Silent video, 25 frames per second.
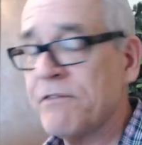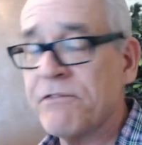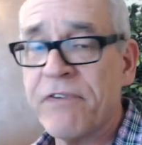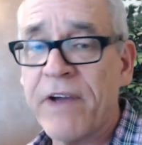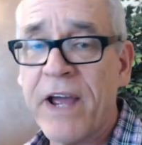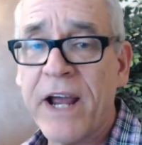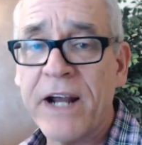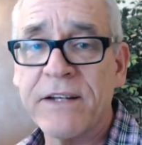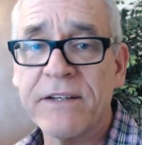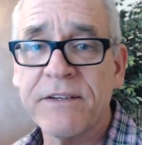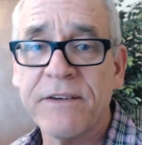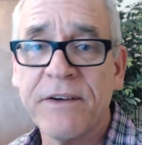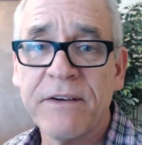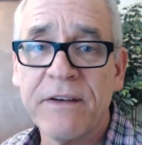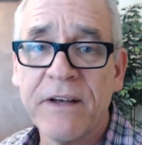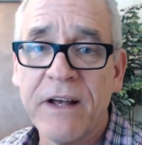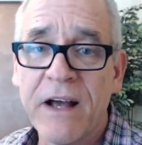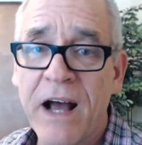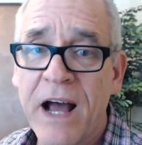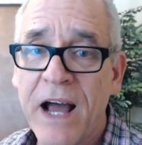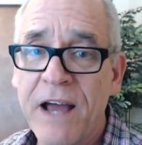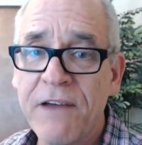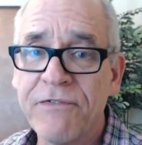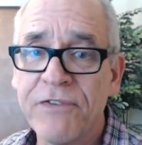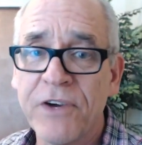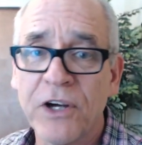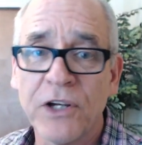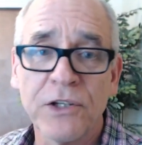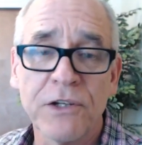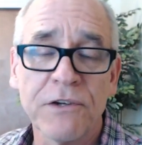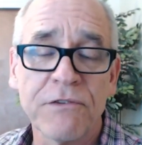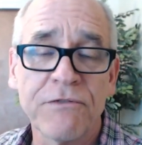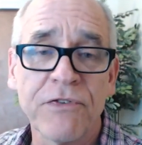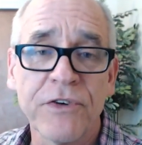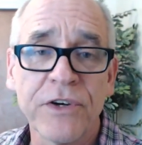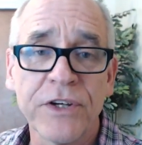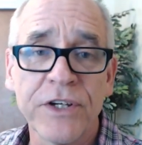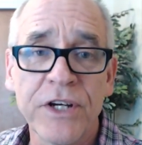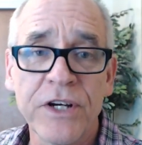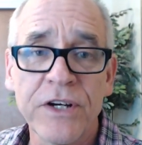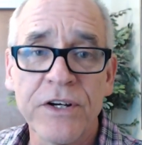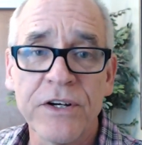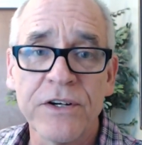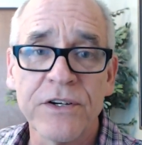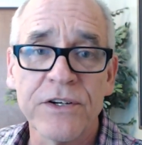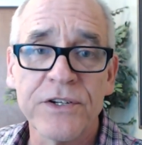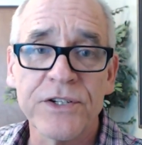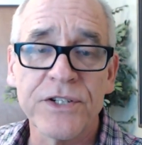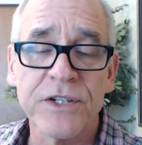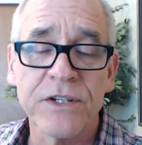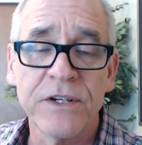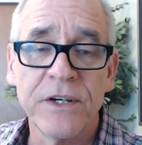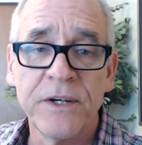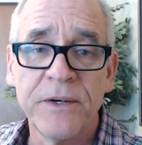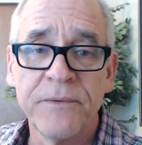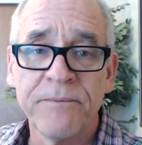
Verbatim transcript: fact, I felt it for years.